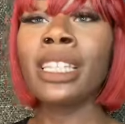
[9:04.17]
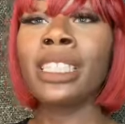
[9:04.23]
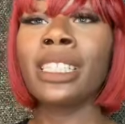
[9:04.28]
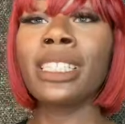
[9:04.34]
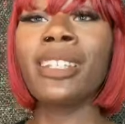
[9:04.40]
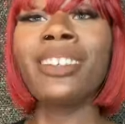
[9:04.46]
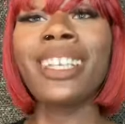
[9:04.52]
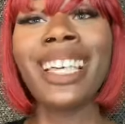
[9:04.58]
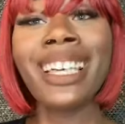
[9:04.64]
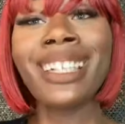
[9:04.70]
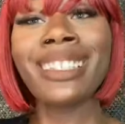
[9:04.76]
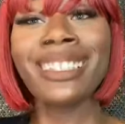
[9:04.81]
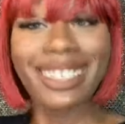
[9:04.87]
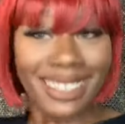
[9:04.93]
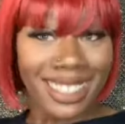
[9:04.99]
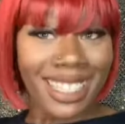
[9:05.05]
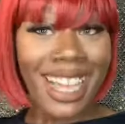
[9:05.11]
So yeah,
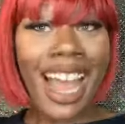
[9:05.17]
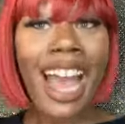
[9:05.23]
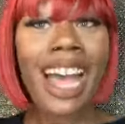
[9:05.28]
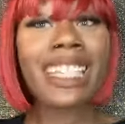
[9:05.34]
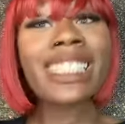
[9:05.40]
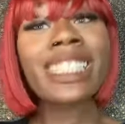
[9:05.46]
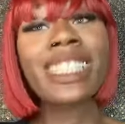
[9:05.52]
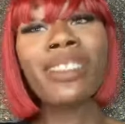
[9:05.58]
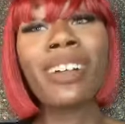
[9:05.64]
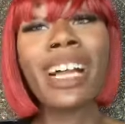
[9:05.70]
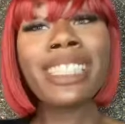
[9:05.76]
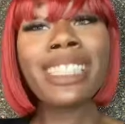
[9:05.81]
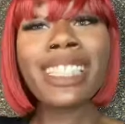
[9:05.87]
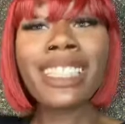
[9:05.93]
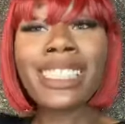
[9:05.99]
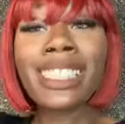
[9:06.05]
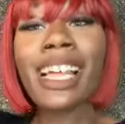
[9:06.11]
I'll see you guys
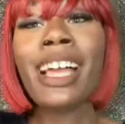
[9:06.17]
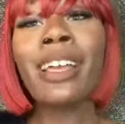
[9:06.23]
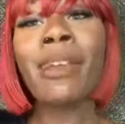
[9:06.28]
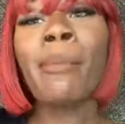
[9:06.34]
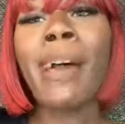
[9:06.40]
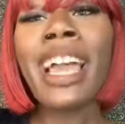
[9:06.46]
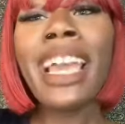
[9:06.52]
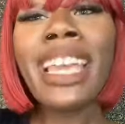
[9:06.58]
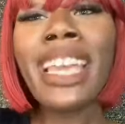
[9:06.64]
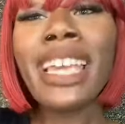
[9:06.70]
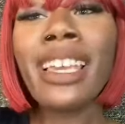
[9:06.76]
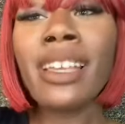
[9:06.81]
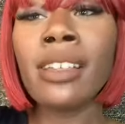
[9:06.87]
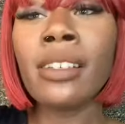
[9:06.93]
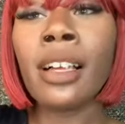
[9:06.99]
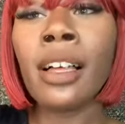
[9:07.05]
next time. Bye.